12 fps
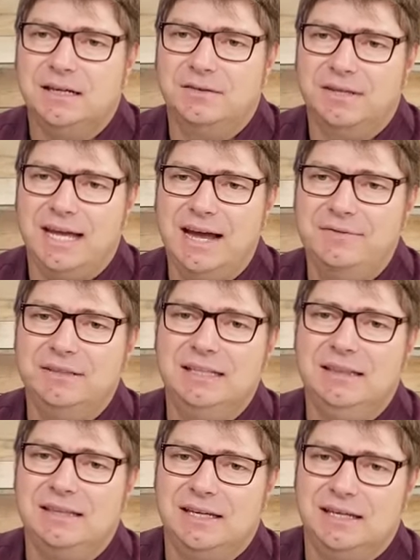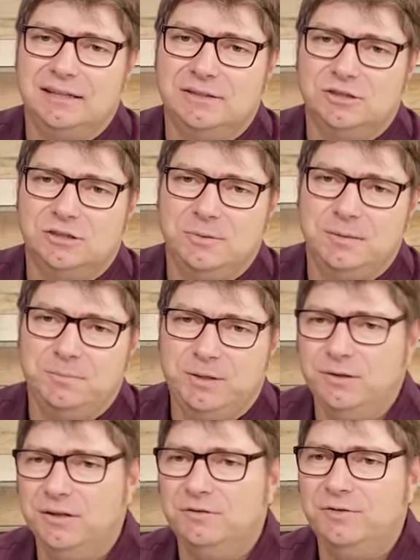of the heavenly things to be
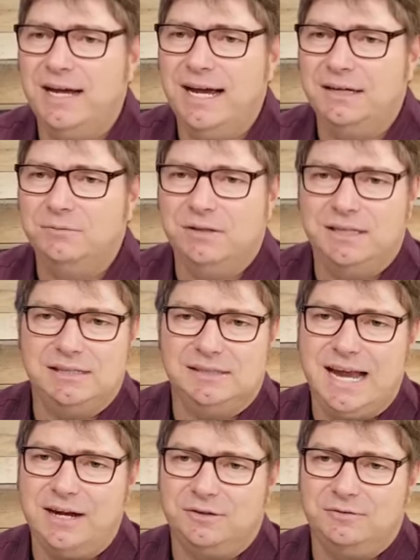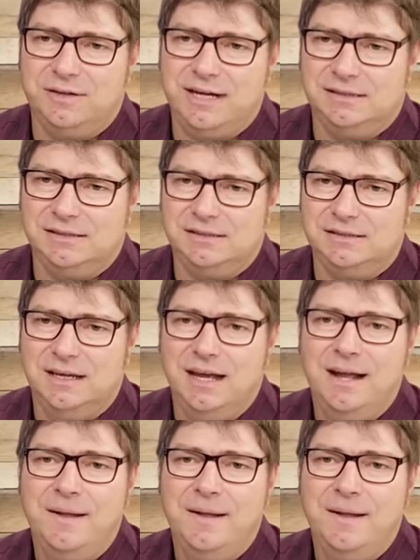purified with these sacrifices,